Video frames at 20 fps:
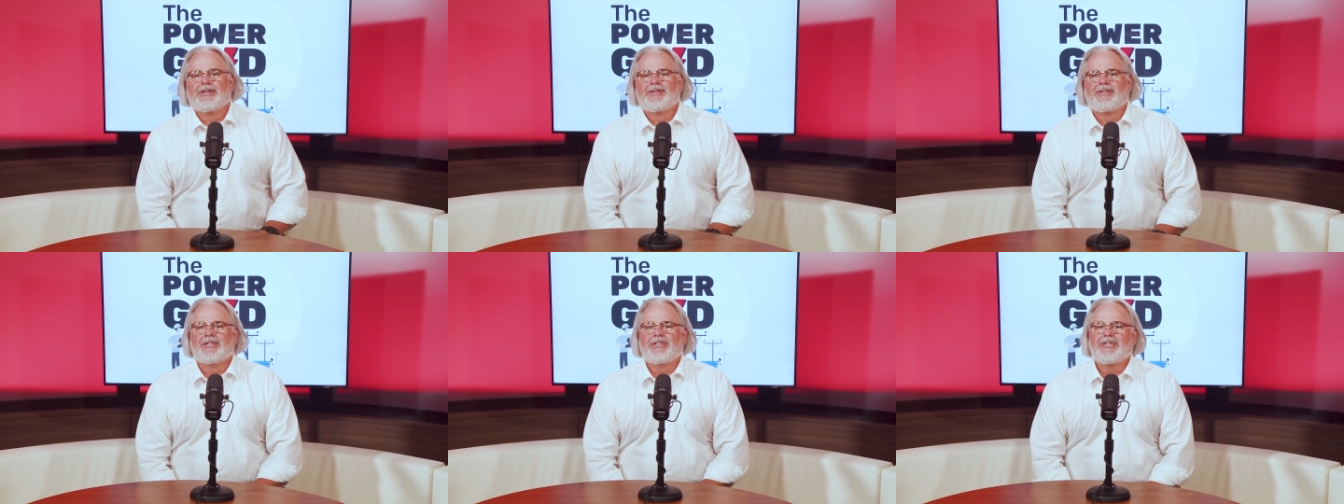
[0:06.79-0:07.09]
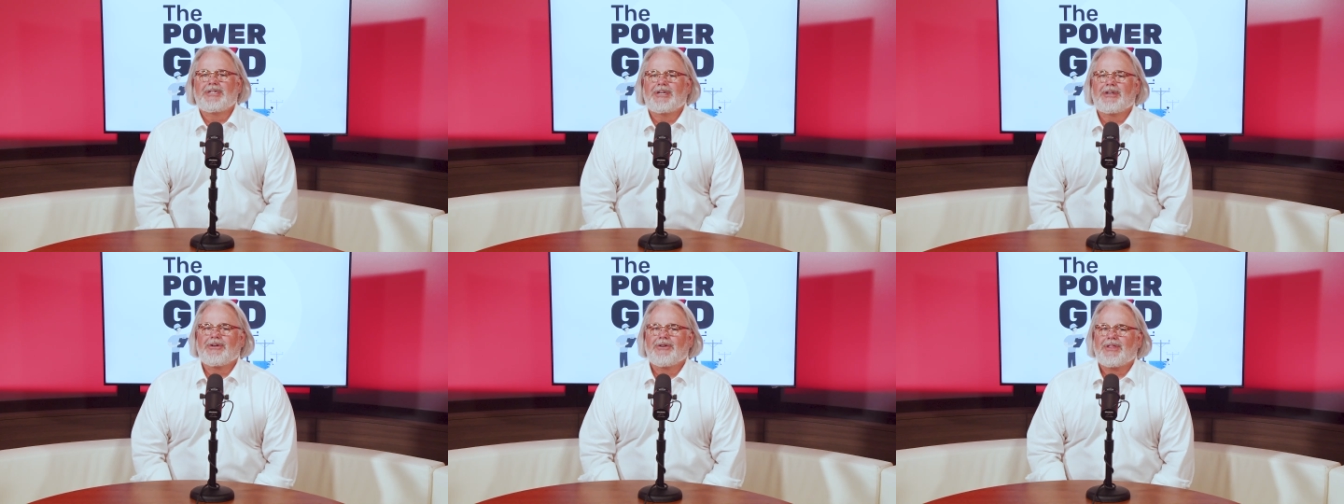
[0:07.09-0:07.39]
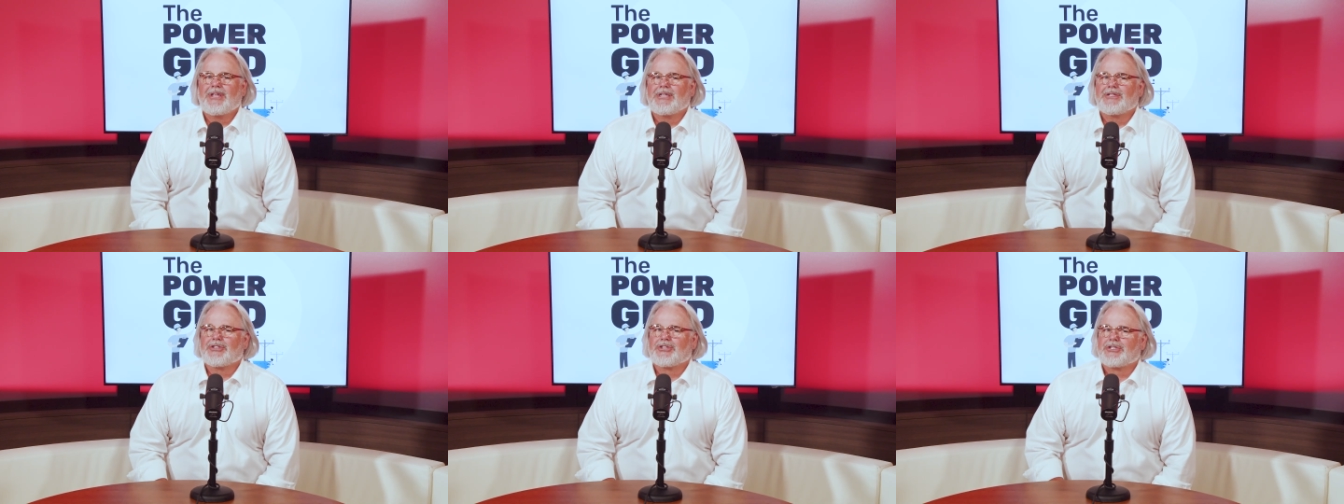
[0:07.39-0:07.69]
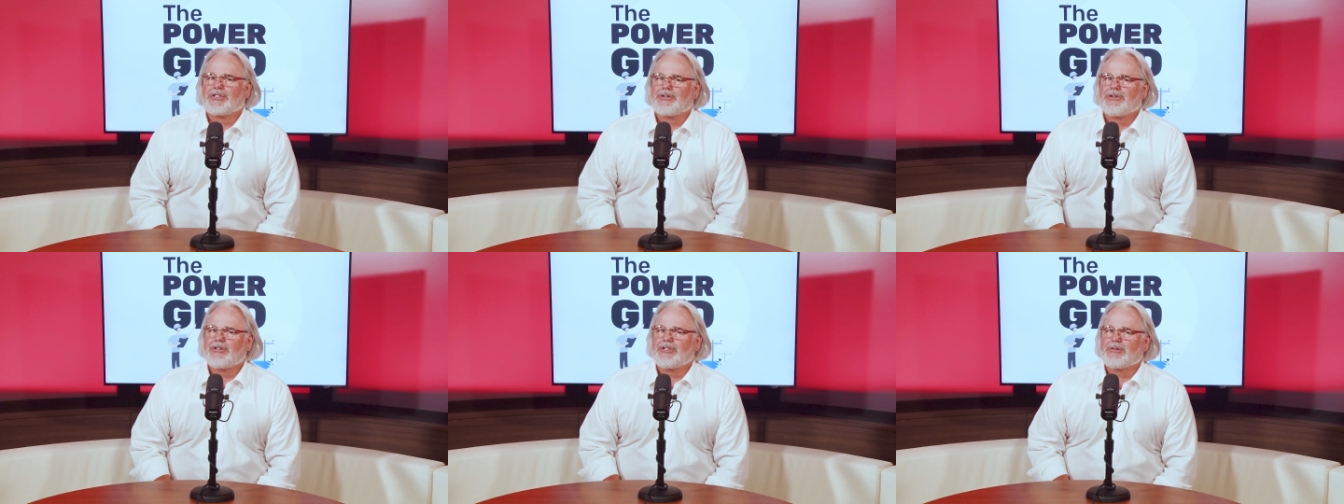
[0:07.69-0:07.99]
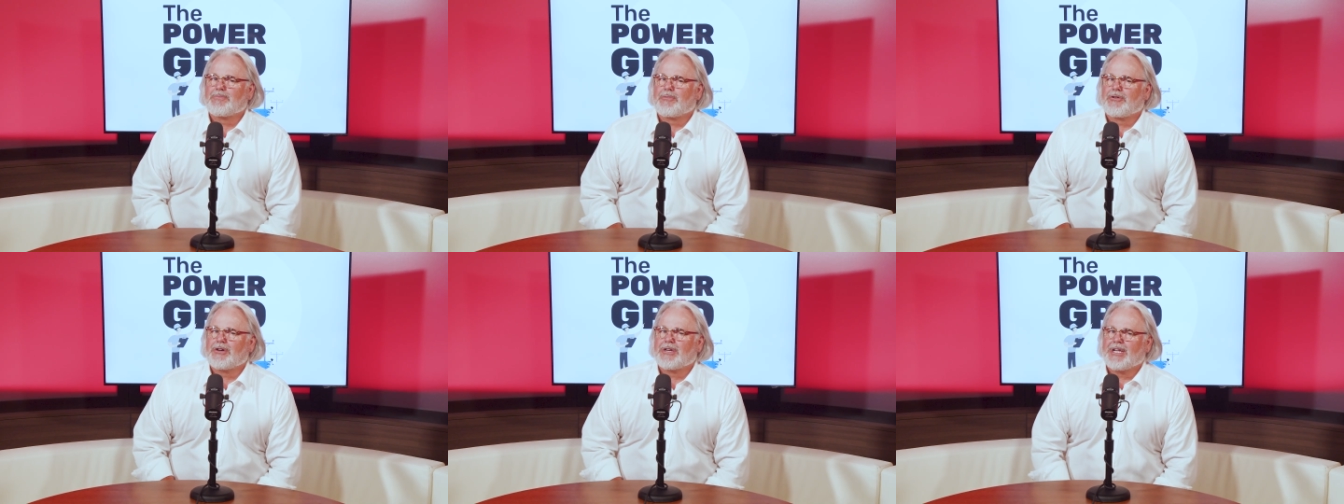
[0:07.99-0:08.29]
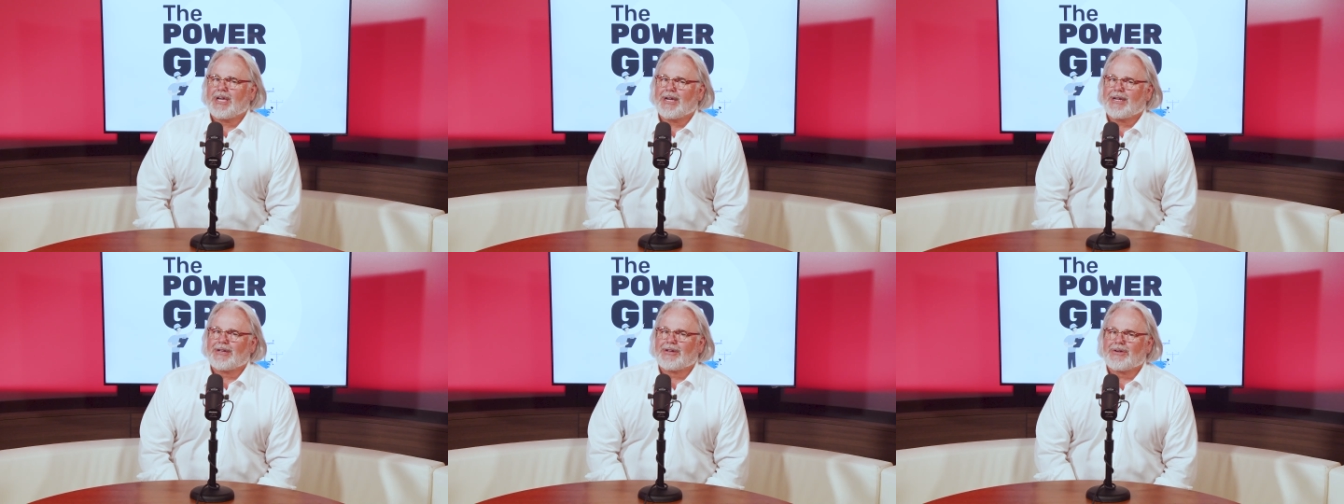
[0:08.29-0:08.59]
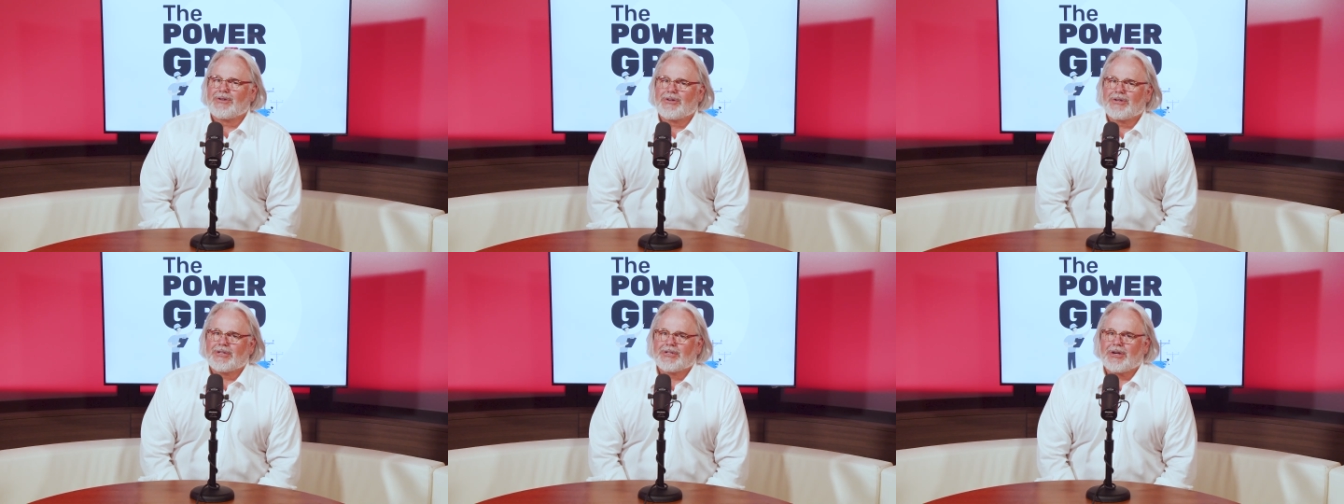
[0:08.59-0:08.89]
Did you know that surge
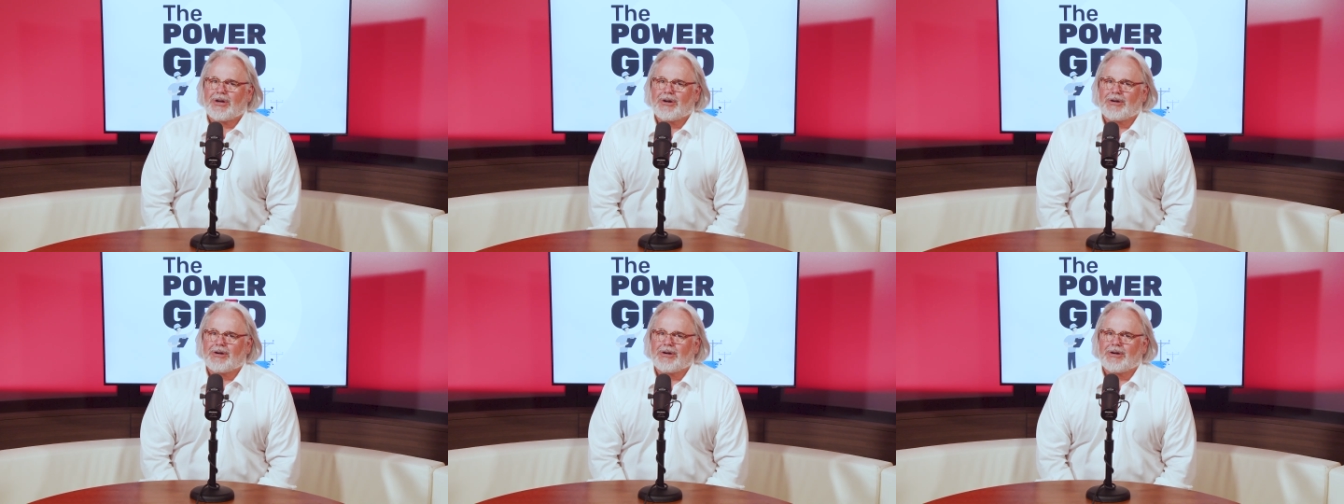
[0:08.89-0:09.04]
protectors